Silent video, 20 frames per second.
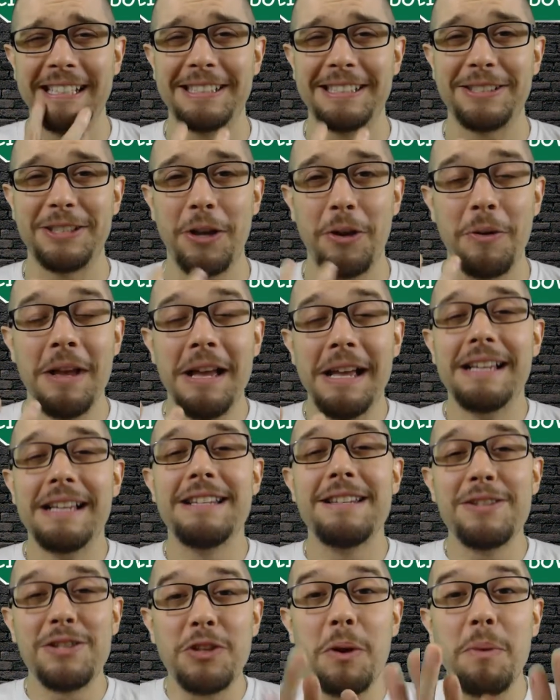
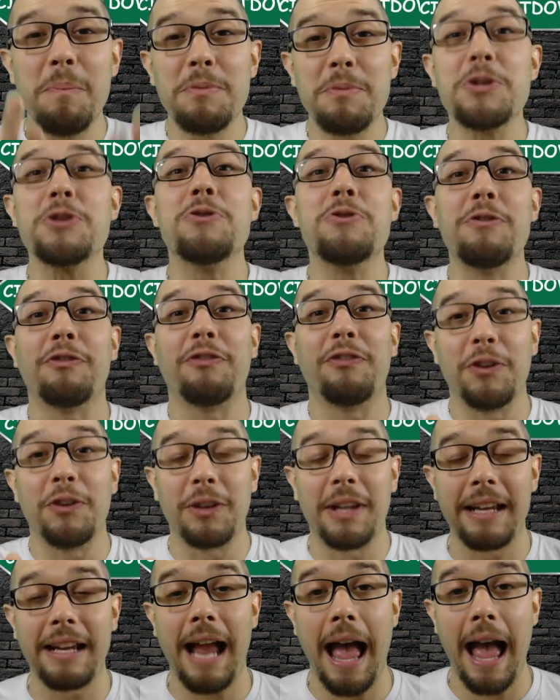It's so beautiful.
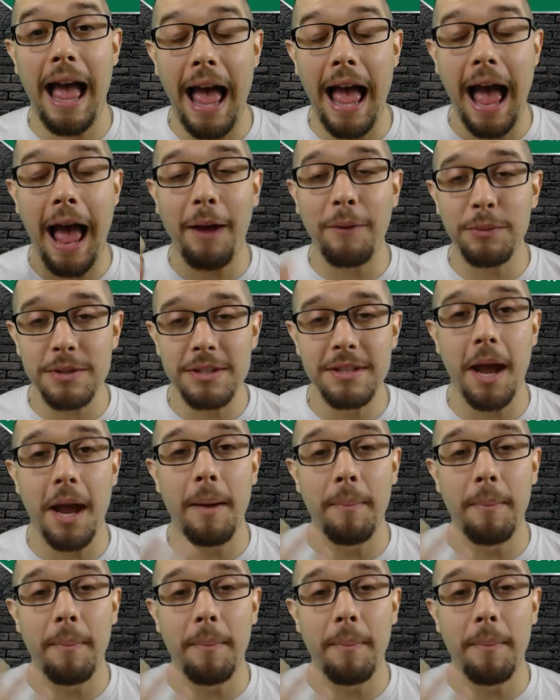Like, I was